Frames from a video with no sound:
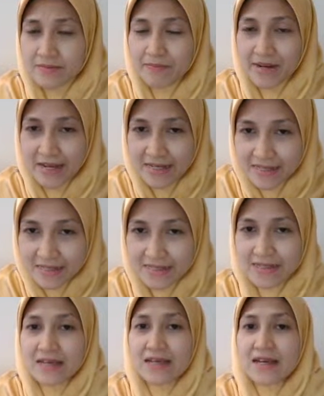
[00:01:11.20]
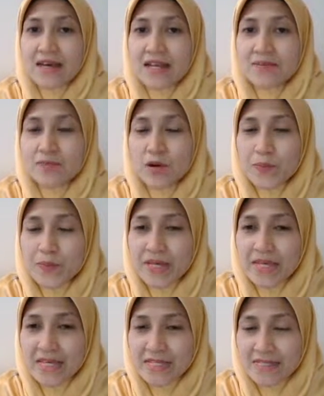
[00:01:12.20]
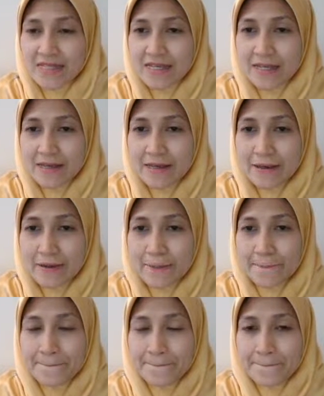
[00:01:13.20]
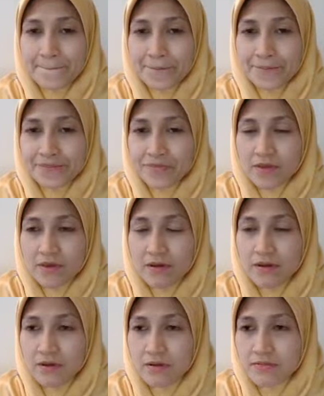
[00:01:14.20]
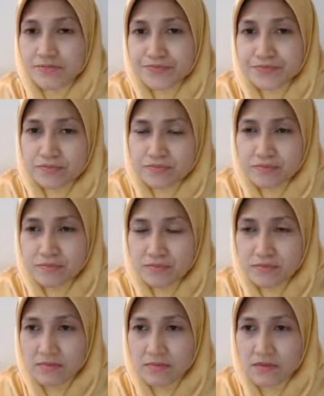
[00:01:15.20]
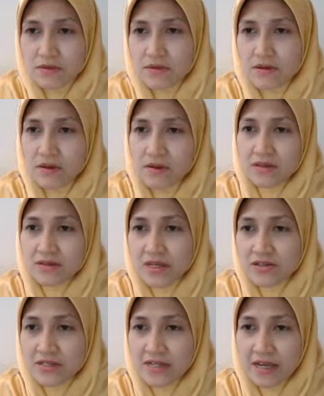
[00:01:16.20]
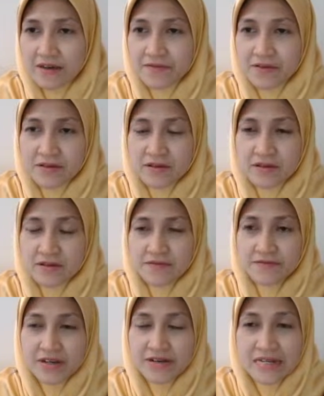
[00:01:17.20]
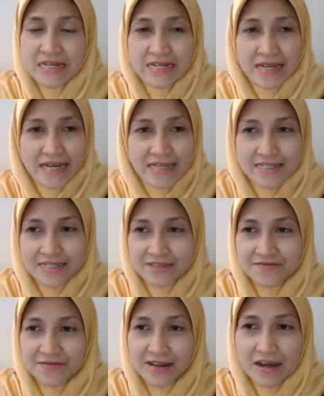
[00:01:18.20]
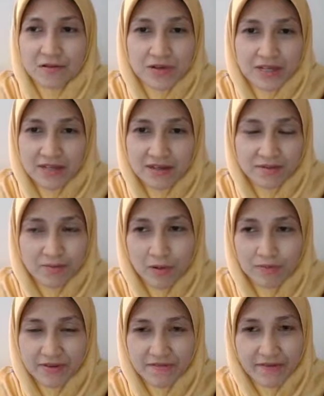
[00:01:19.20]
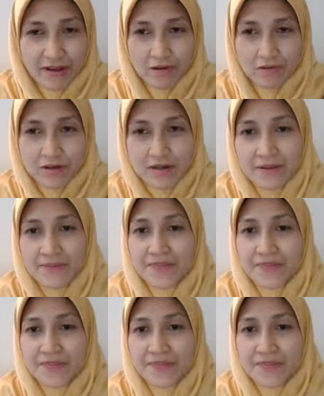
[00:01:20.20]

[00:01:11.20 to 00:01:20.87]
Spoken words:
plant, and poppy is the um, it's actually have a really nice flower here, poppy flower,